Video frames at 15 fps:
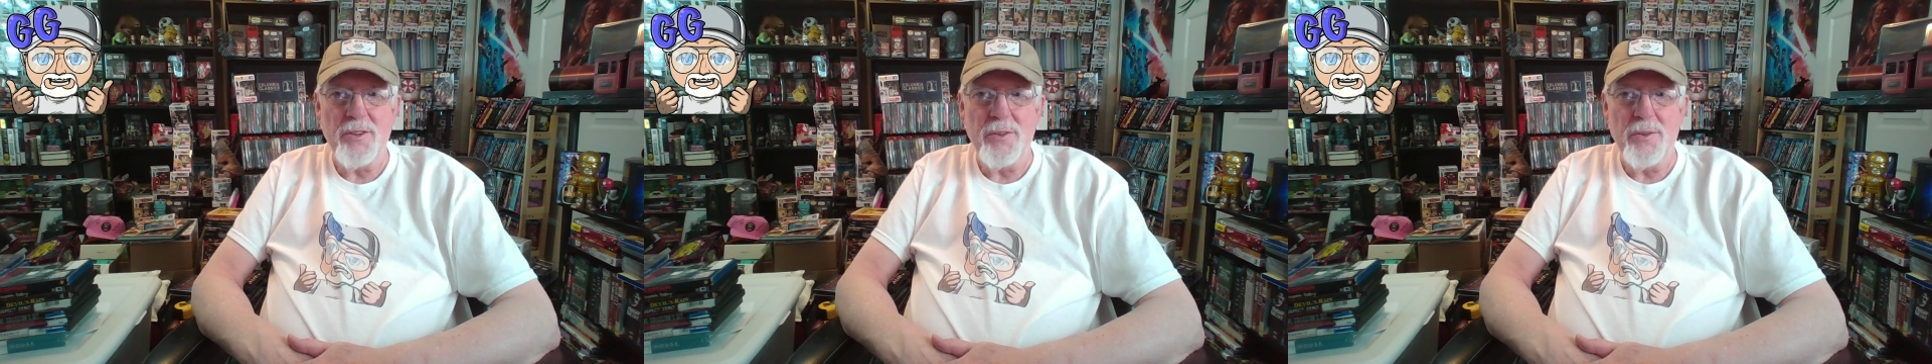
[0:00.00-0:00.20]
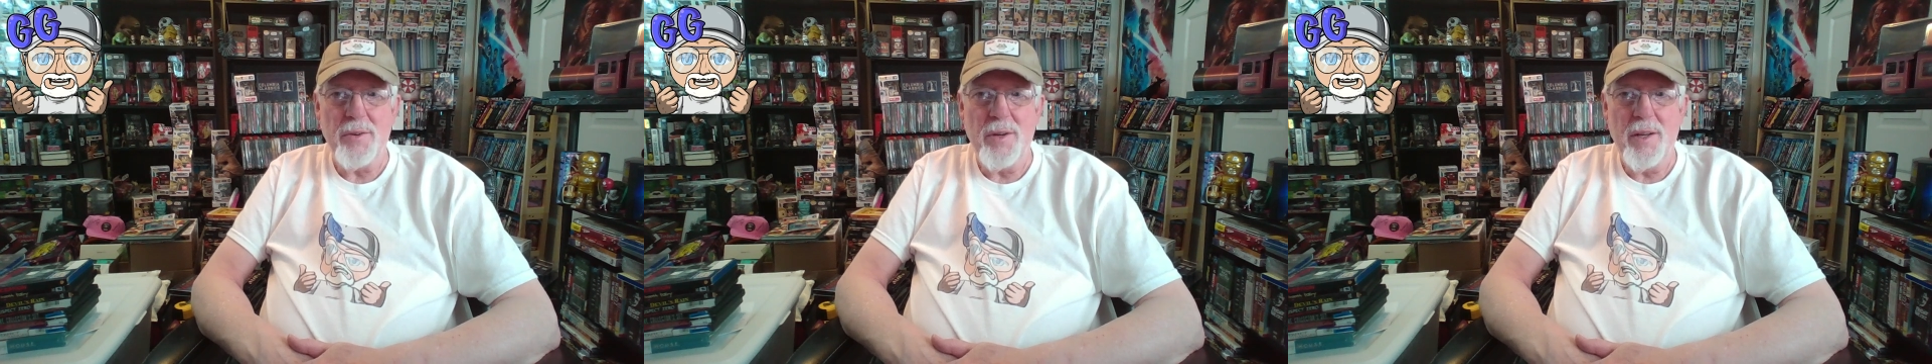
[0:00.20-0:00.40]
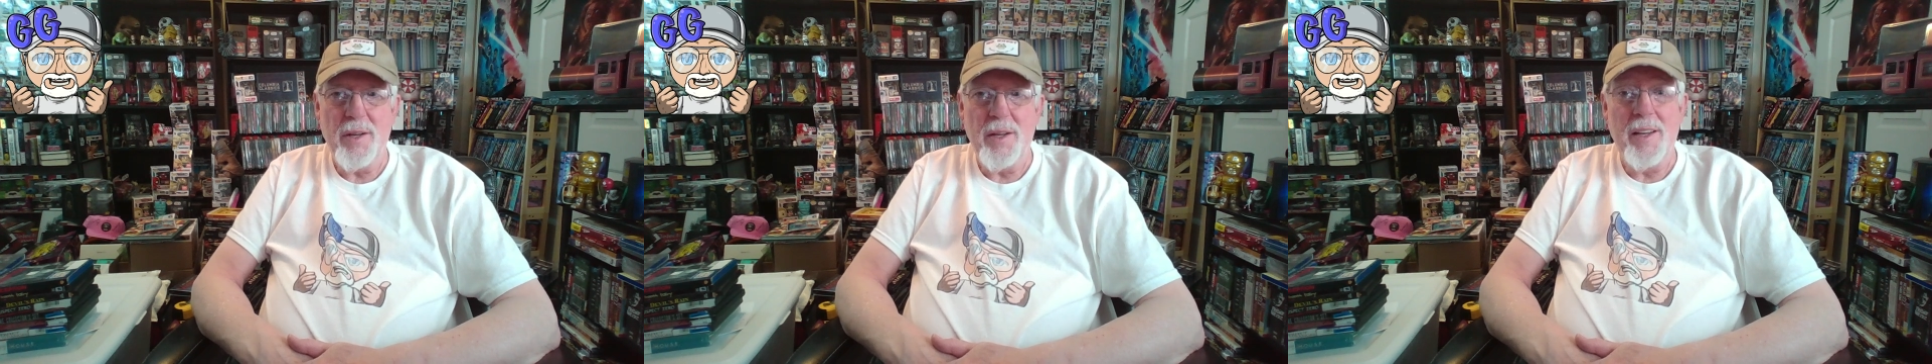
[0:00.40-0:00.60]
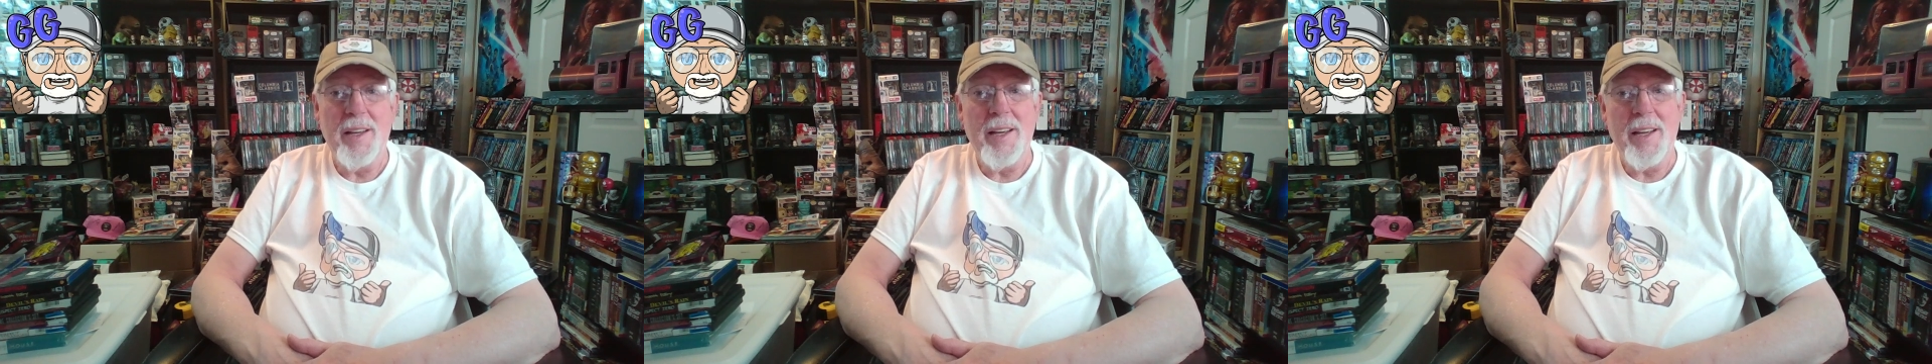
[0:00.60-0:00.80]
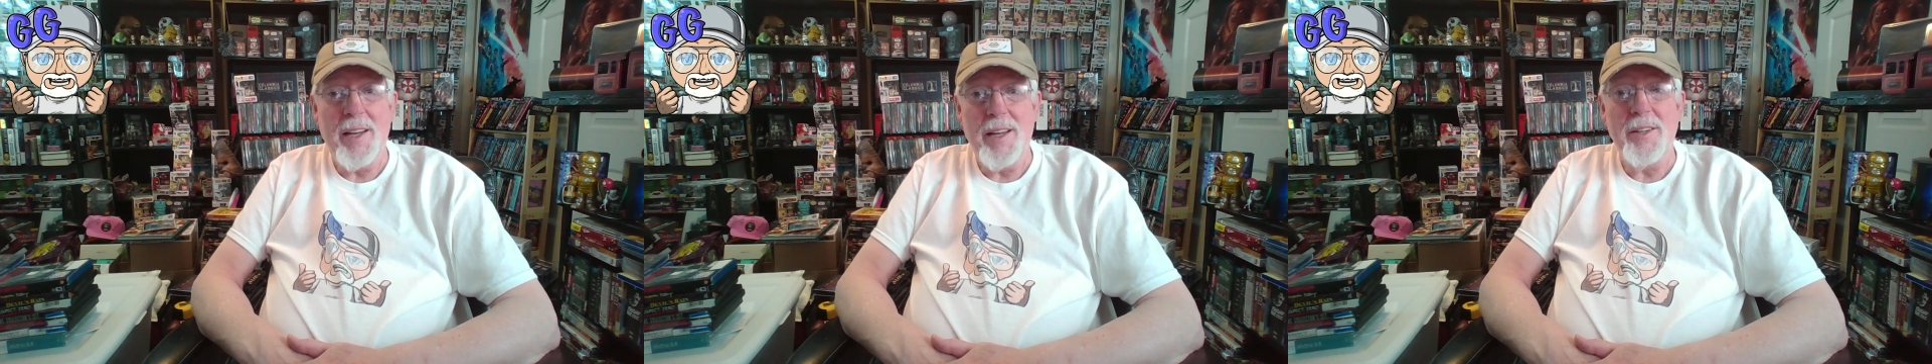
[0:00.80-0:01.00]
you.
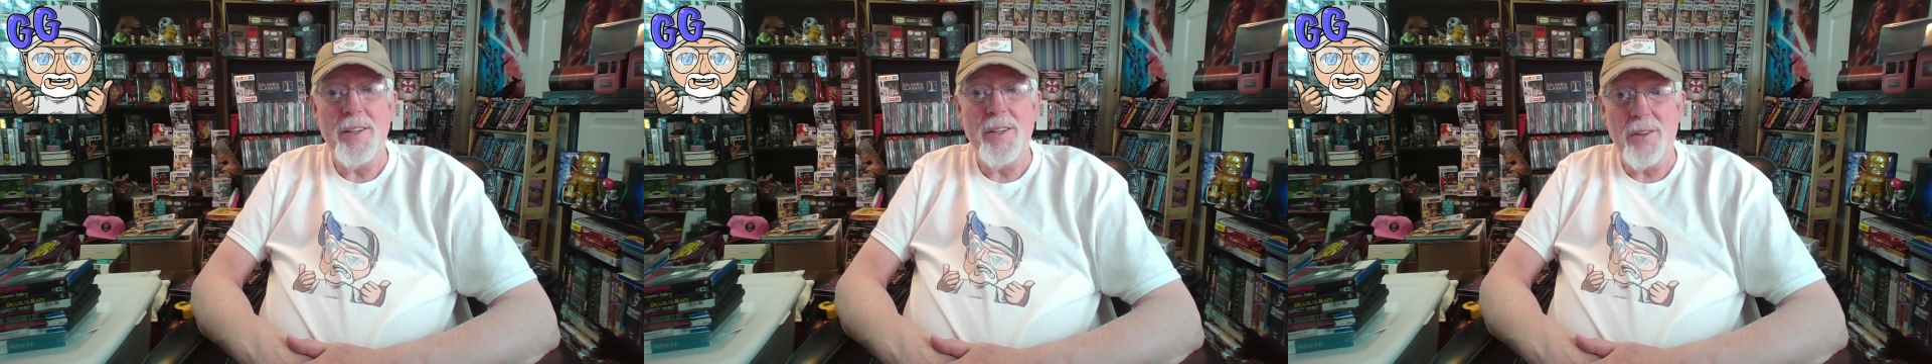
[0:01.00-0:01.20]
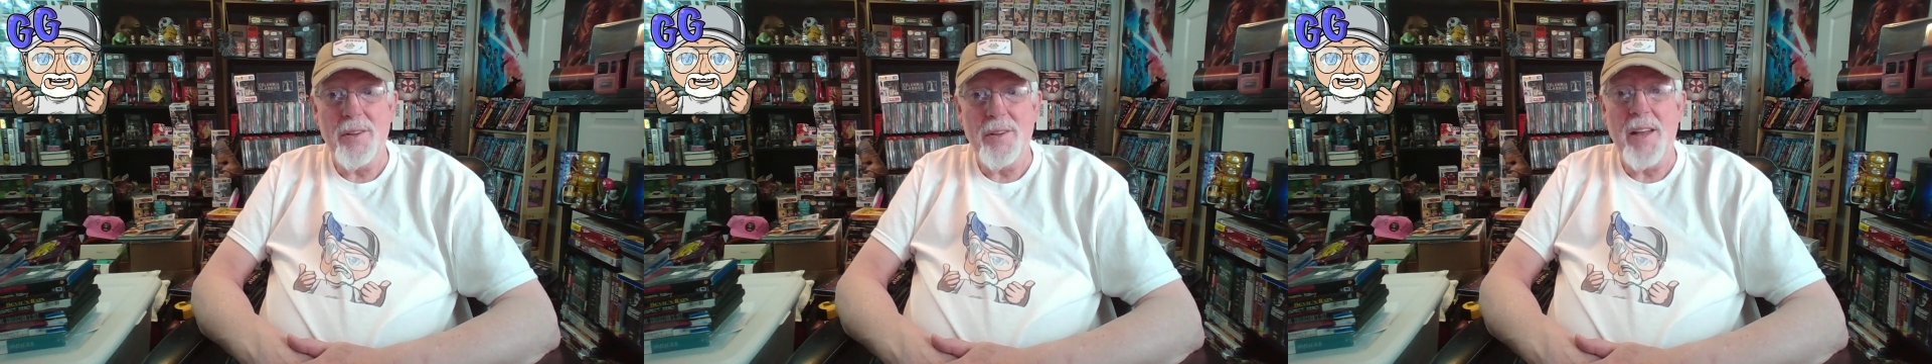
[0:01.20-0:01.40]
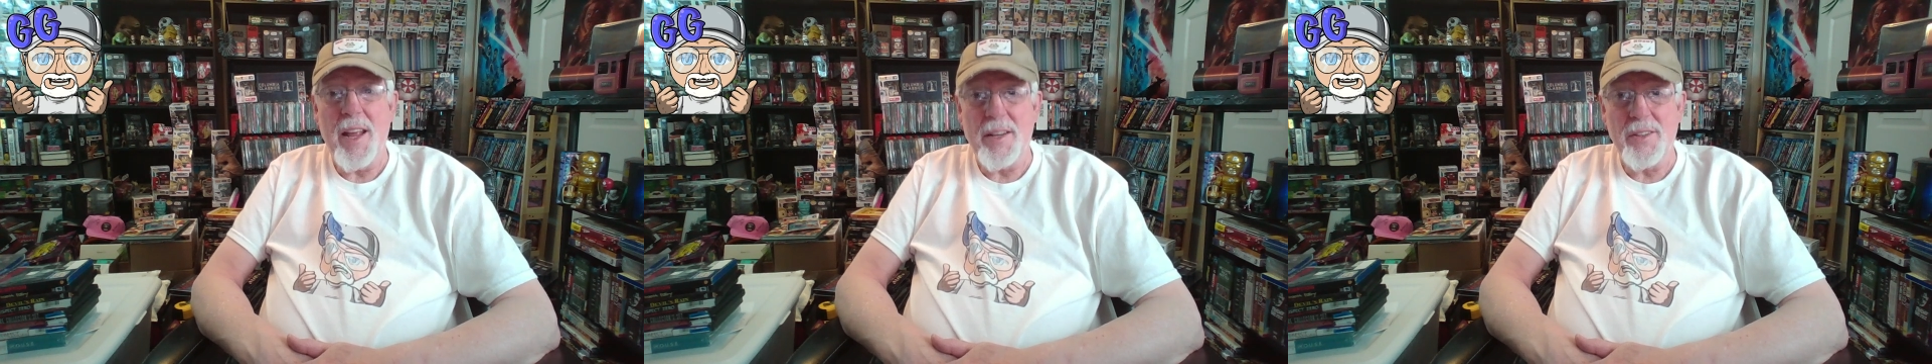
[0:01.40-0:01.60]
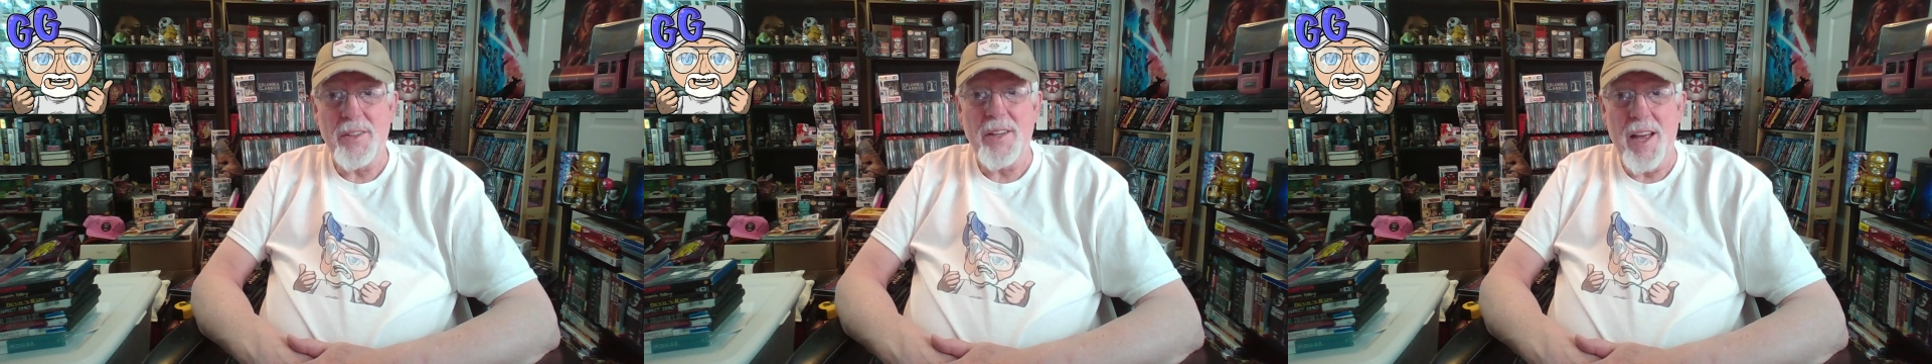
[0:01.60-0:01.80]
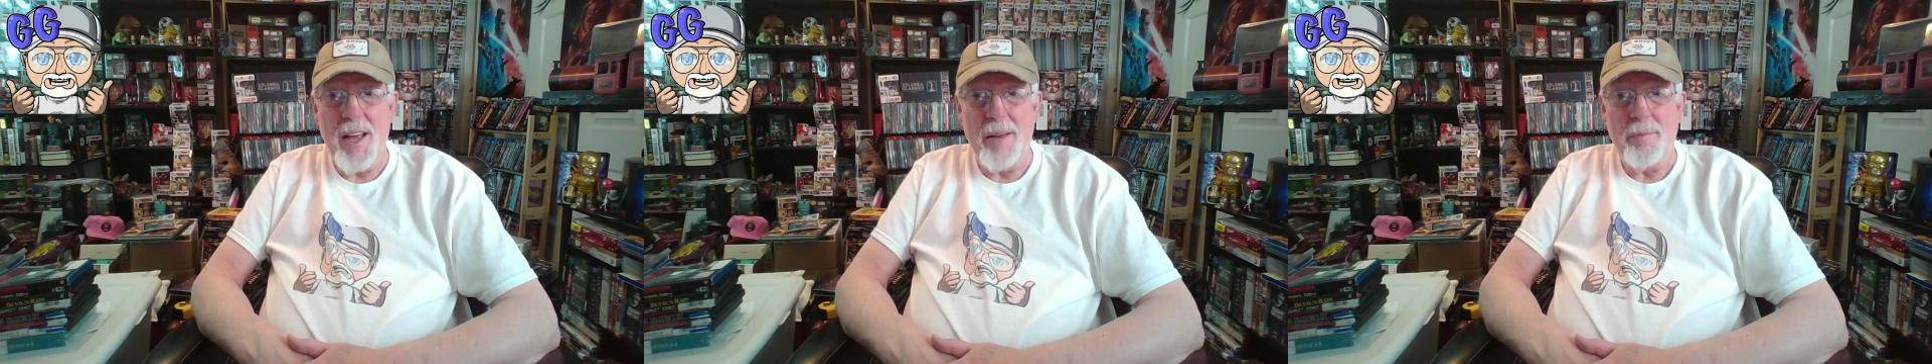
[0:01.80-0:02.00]
And until next
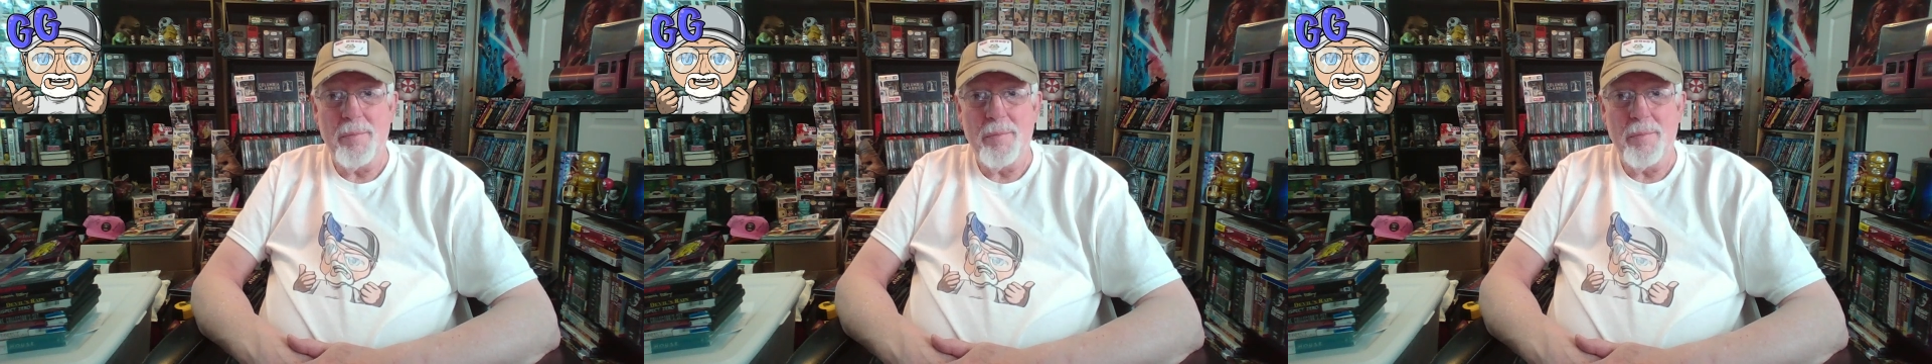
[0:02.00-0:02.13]
time,